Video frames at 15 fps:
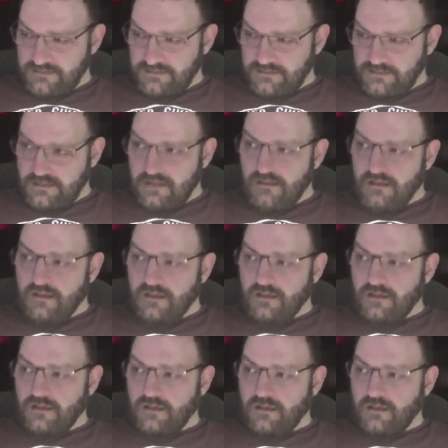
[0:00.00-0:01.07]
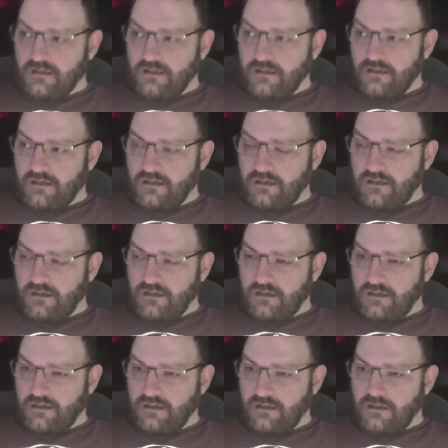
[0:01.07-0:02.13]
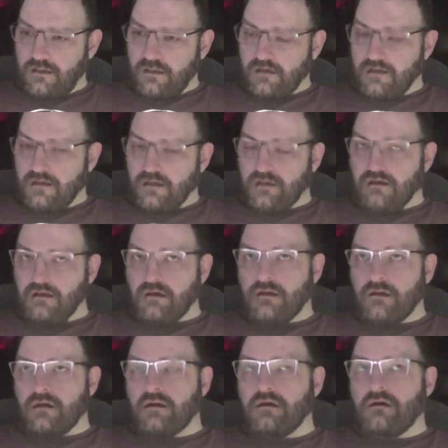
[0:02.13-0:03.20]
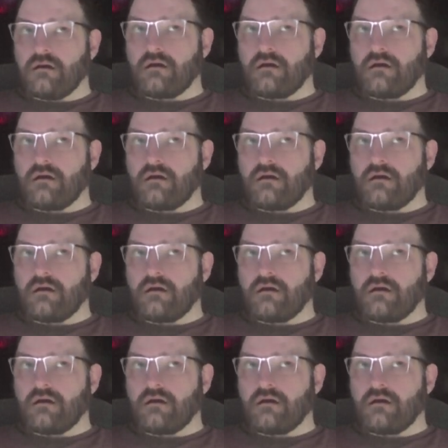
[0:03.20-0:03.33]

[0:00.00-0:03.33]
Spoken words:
No one is speaking in this clip.